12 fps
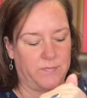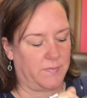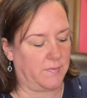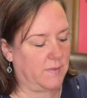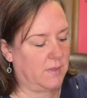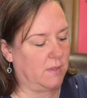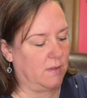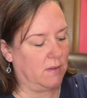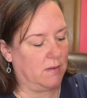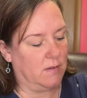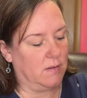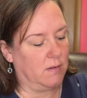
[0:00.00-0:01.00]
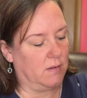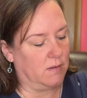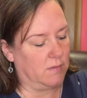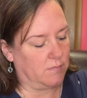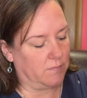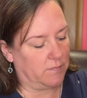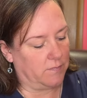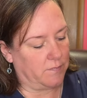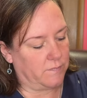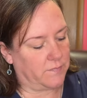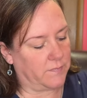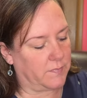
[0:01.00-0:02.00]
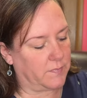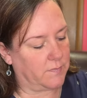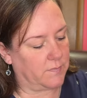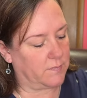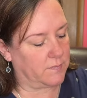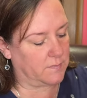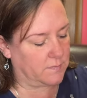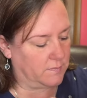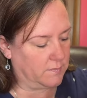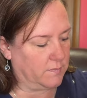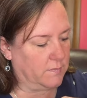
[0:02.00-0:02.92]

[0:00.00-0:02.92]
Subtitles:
Nothing is said.